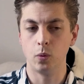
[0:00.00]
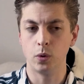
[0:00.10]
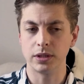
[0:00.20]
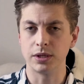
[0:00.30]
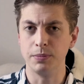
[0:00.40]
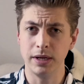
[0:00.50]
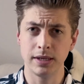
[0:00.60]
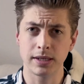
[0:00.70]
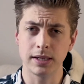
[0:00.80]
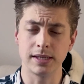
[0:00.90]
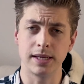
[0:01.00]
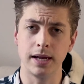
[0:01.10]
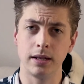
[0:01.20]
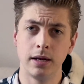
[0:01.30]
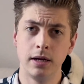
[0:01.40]
What this means is
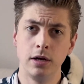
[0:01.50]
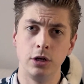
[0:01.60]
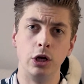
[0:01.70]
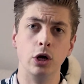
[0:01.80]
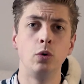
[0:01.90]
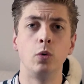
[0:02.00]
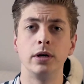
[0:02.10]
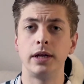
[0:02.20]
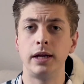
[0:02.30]
that you don't want